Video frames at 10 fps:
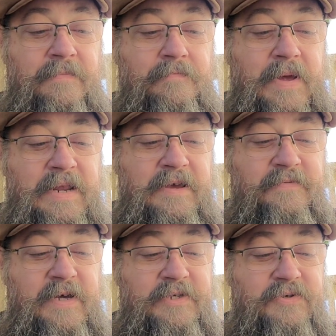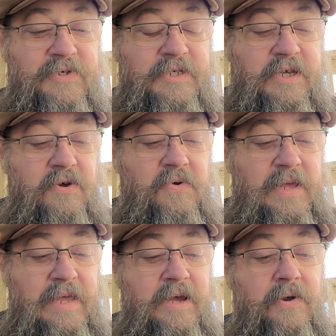Many of us are so
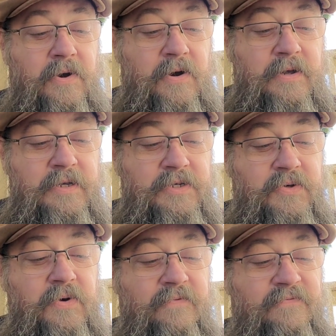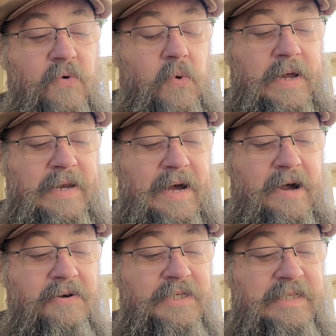eager to avoid
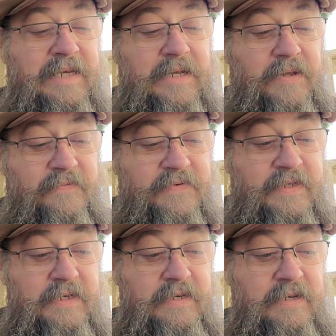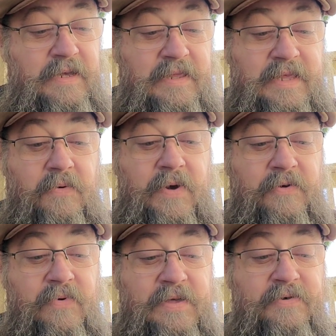ourselves that we'd
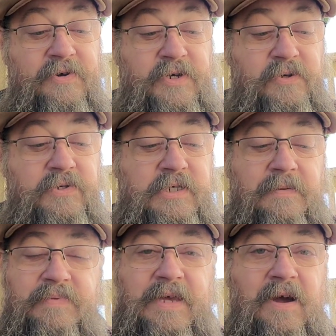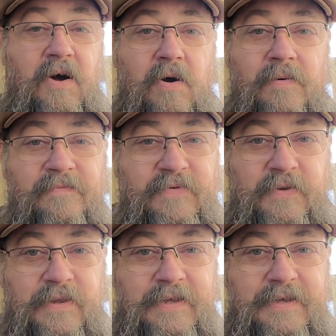rather do something
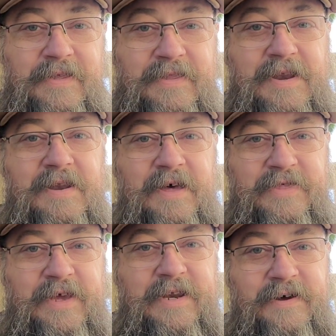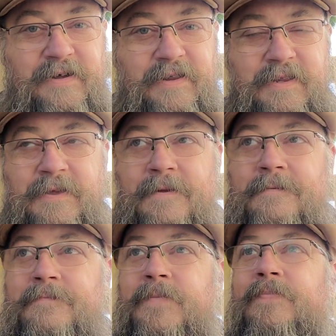harmful than nothing at all.
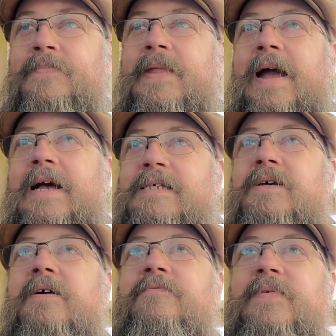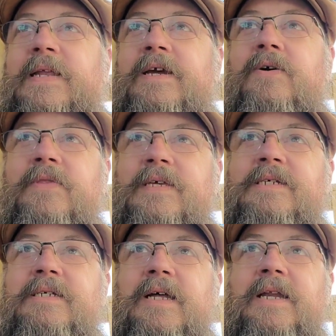I saw a video of this
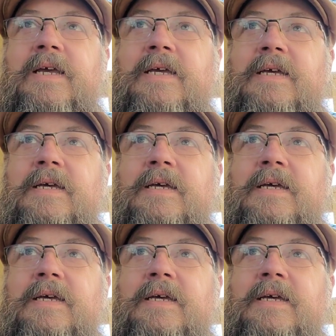study.